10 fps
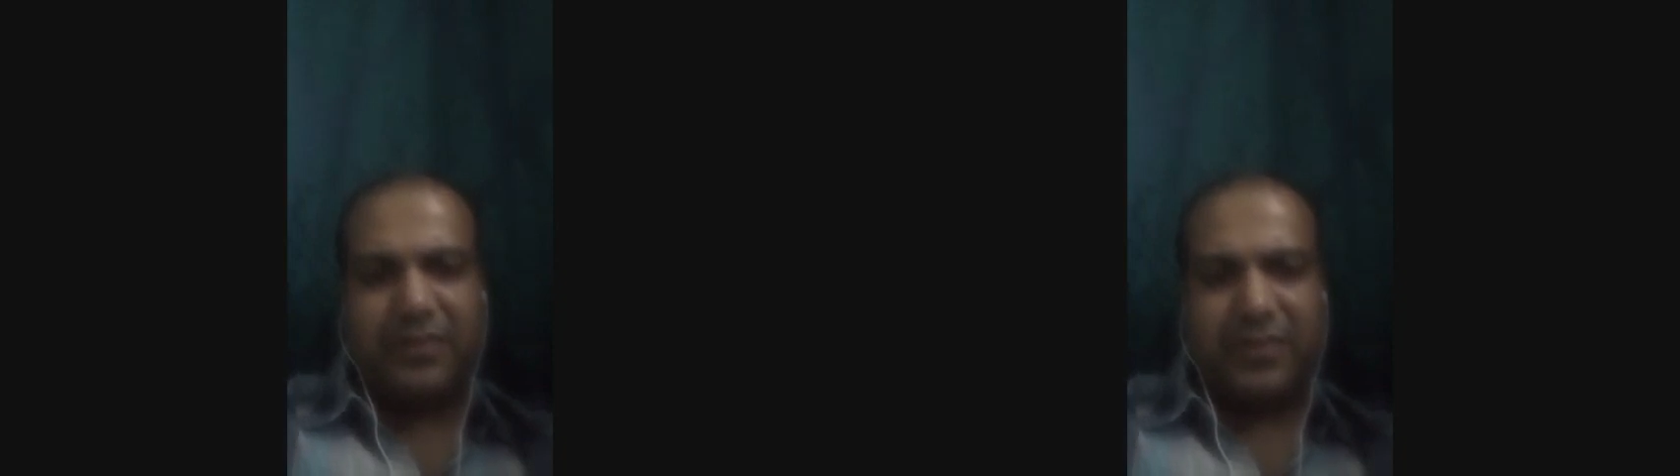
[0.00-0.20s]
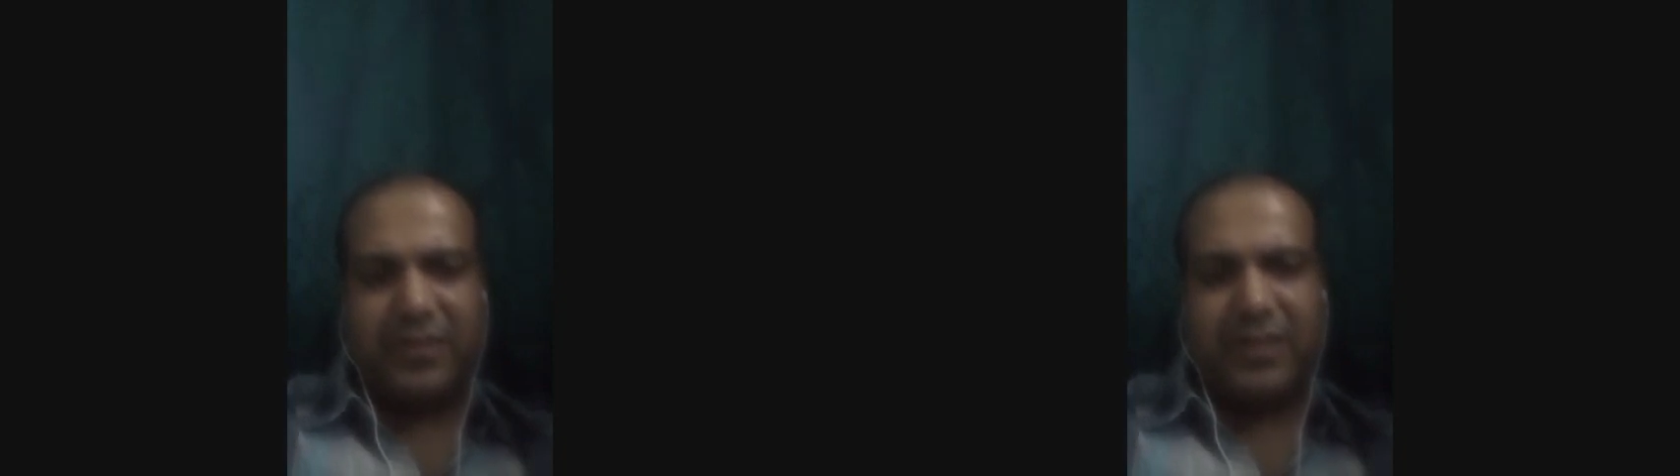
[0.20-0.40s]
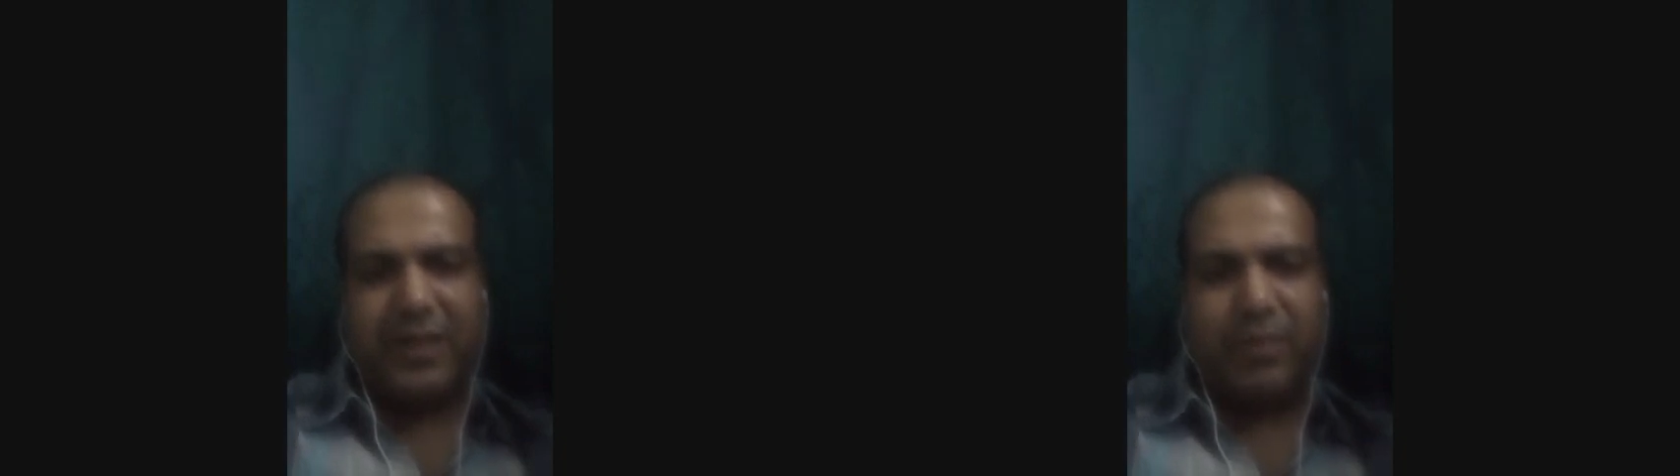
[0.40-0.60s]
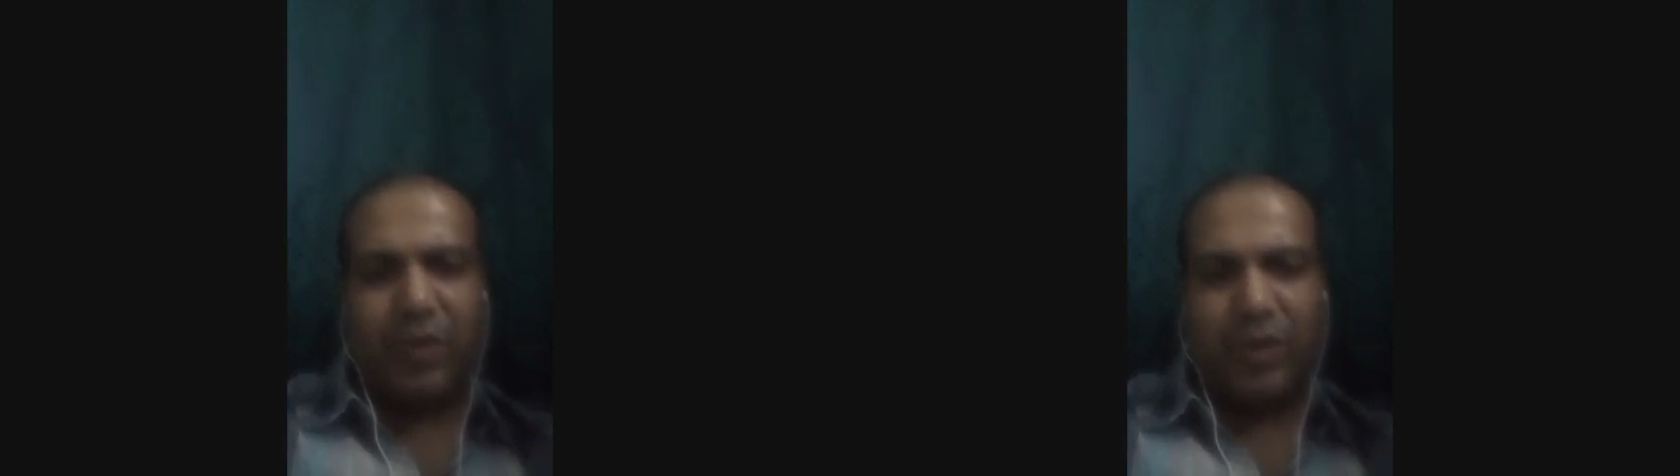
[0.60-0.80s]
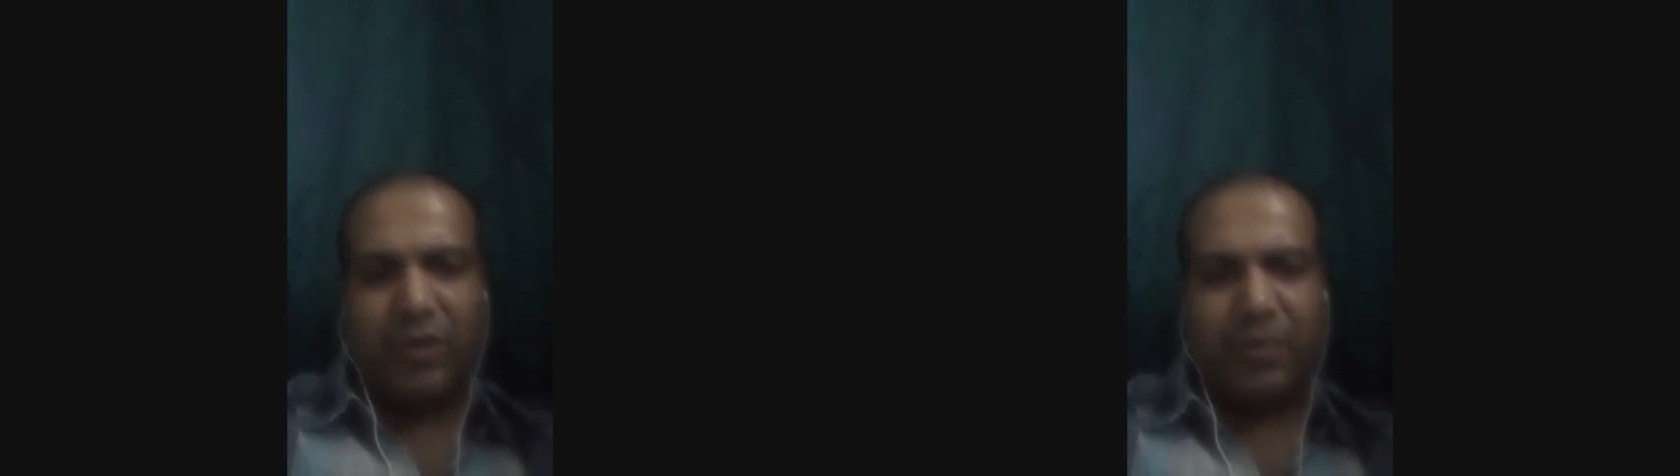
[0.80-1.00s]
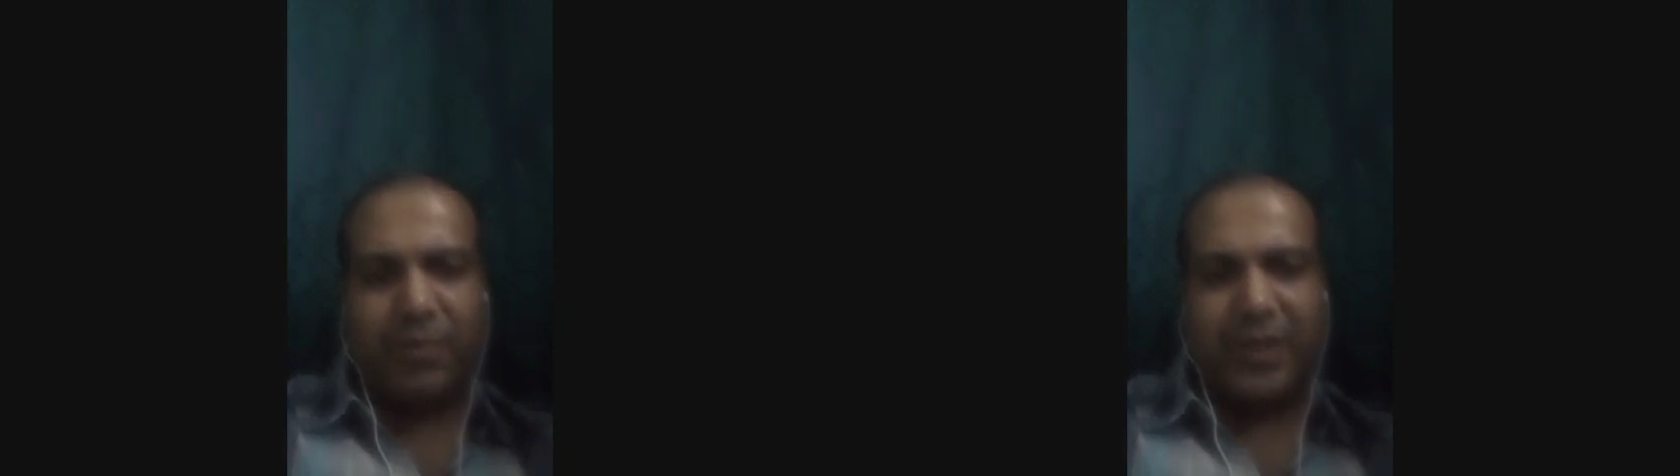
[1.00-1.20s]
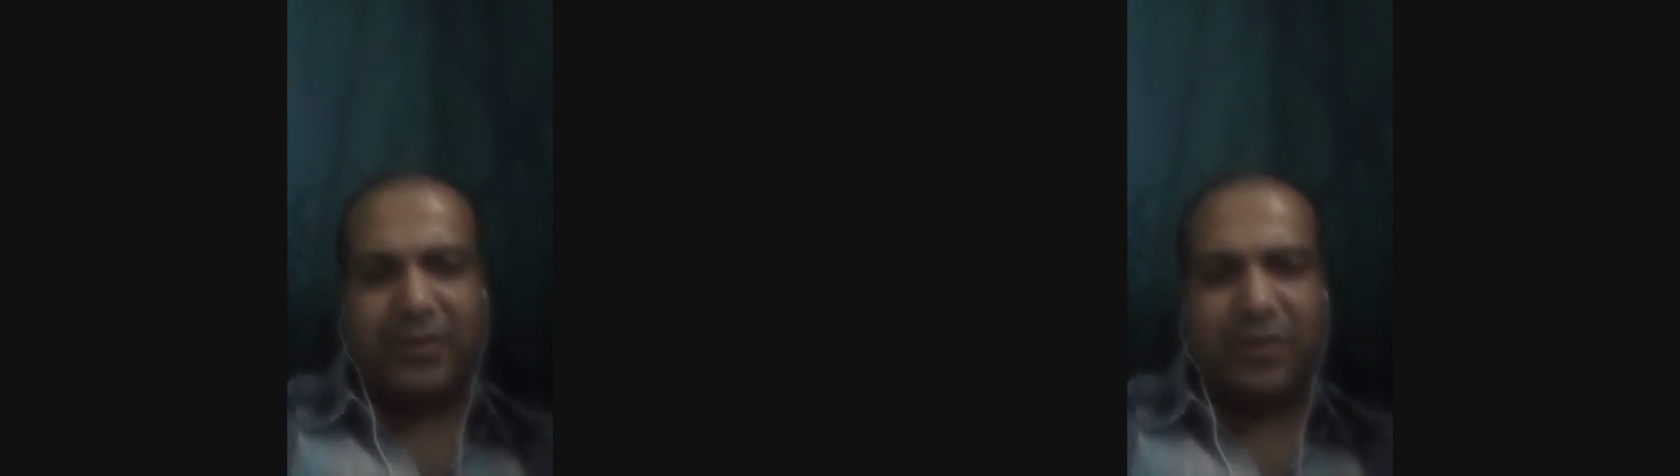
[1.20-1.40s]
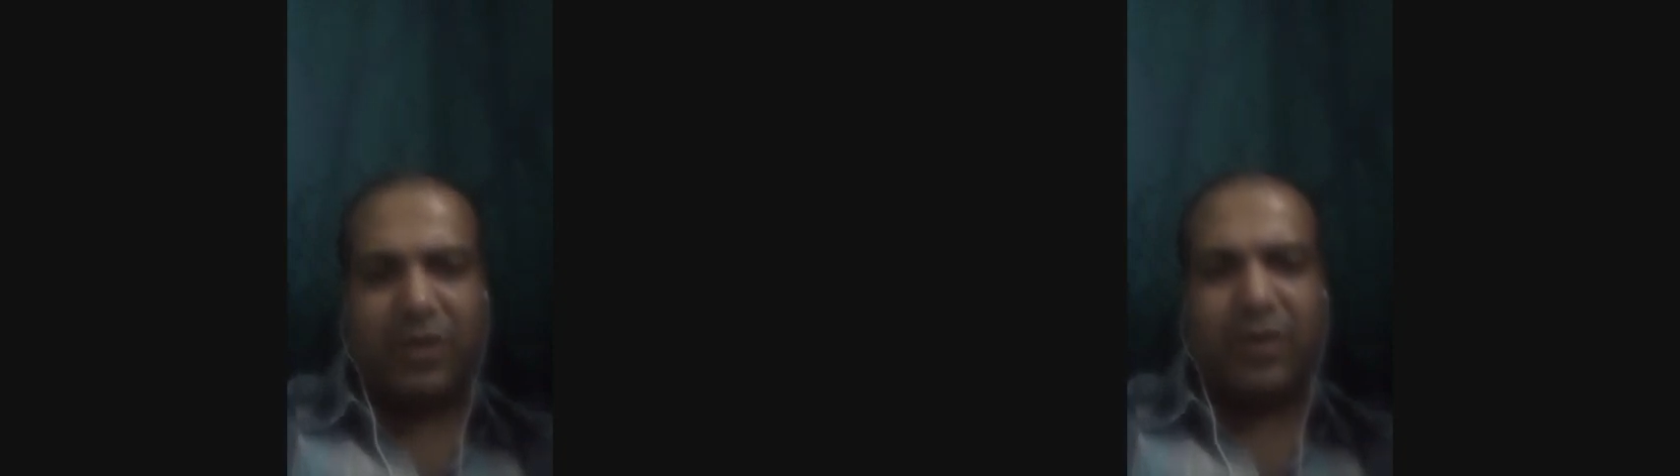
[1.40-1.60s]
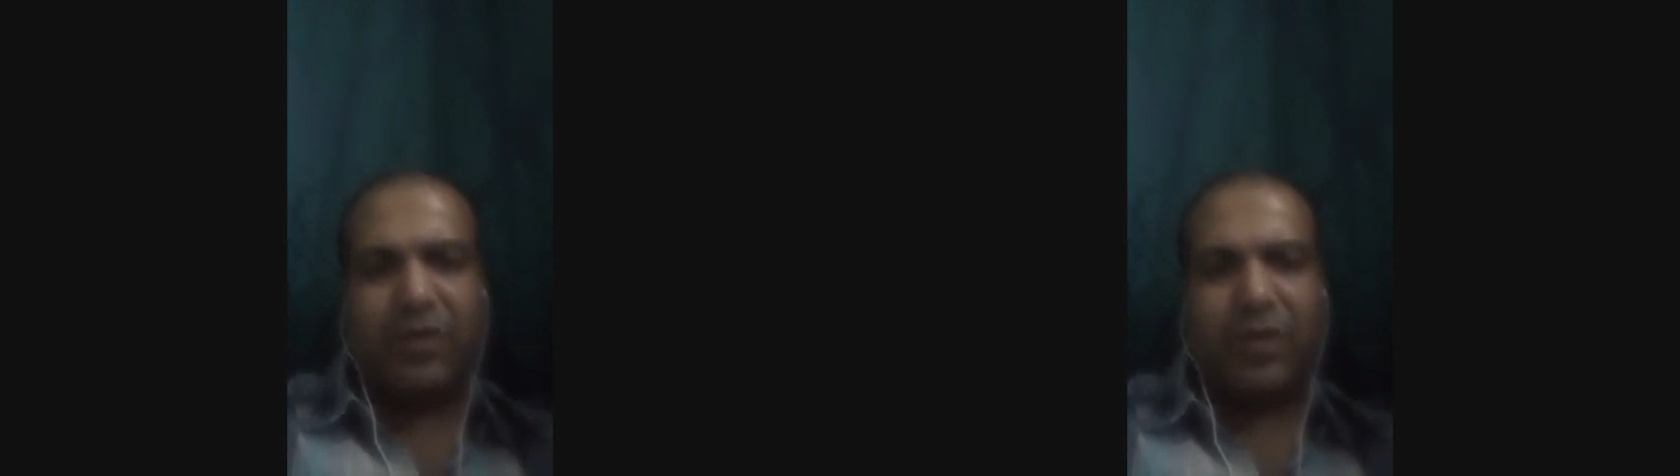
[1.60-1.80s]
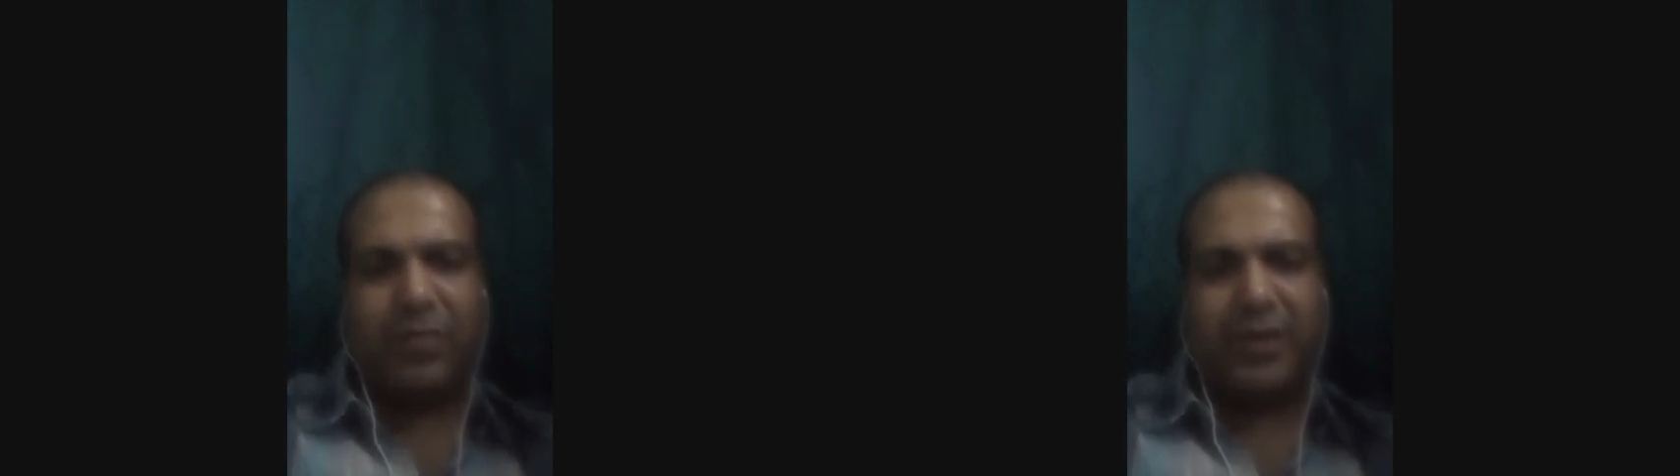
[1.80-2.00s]
Just type long best long
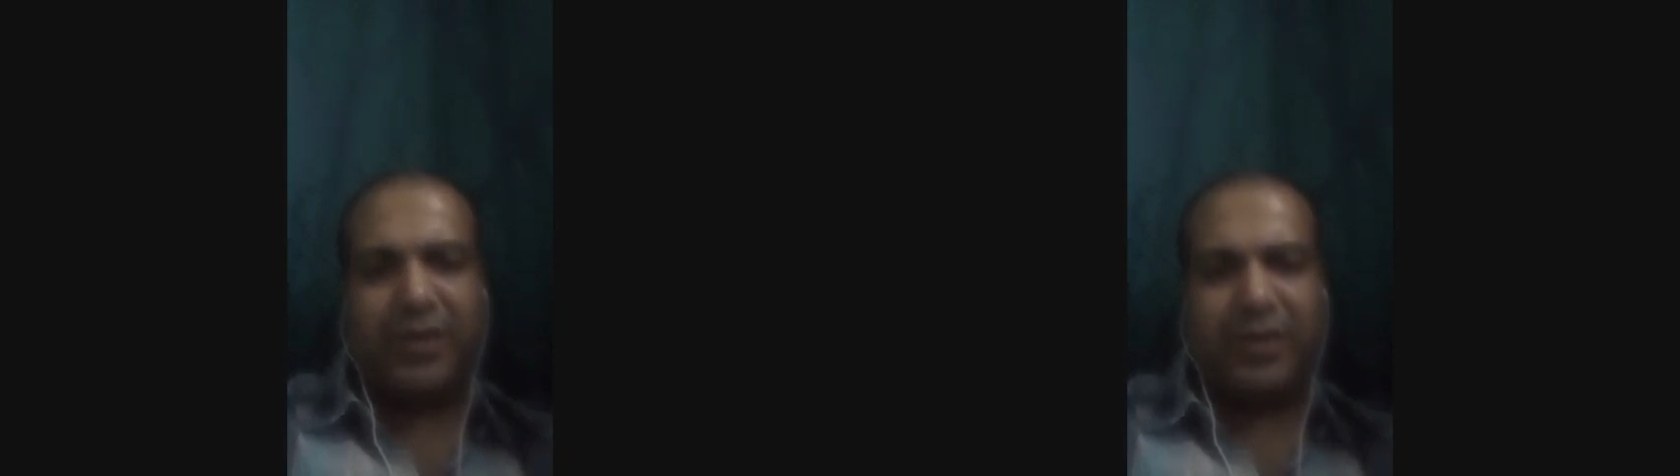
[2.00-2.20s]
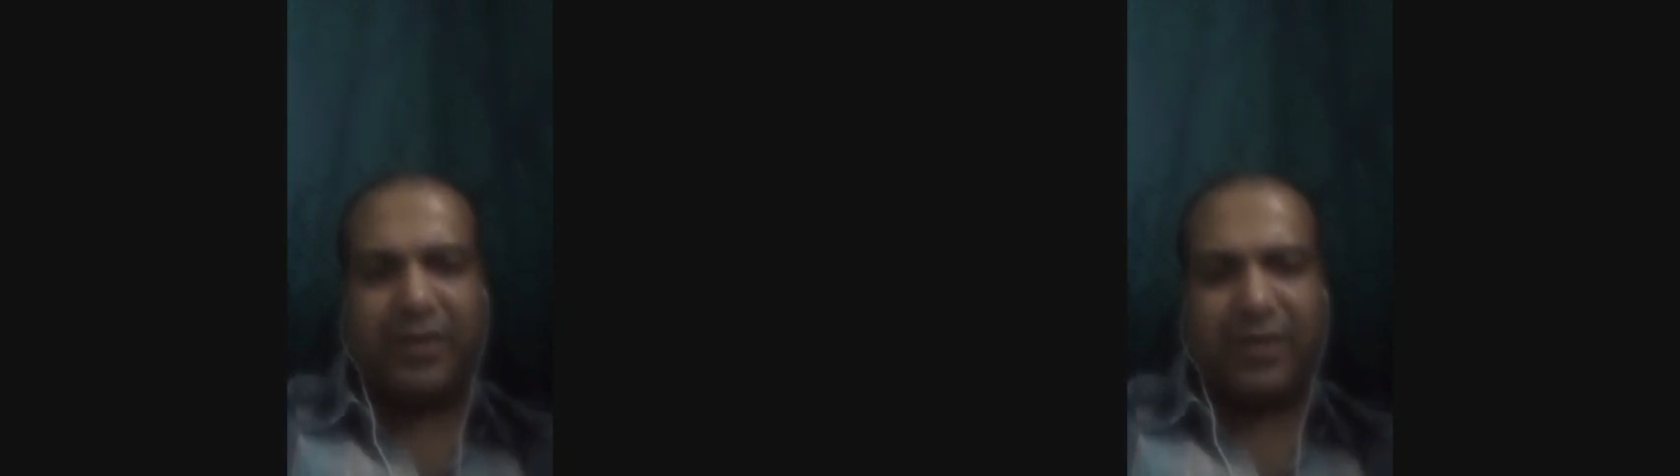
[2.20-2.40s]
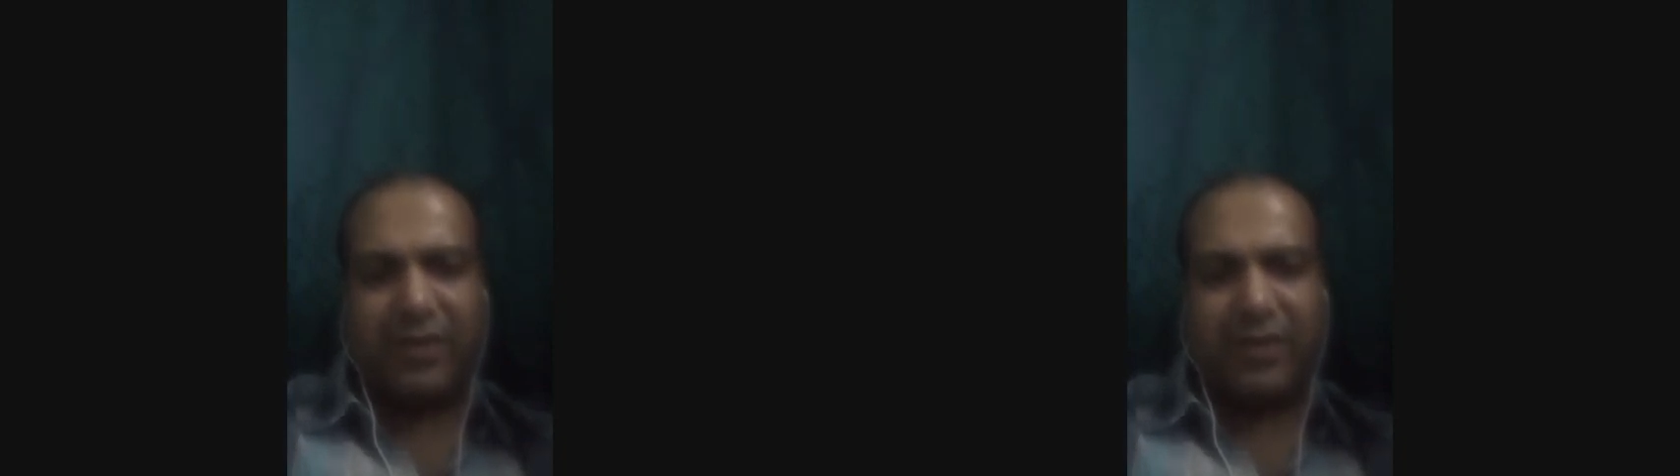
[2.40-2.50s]
copy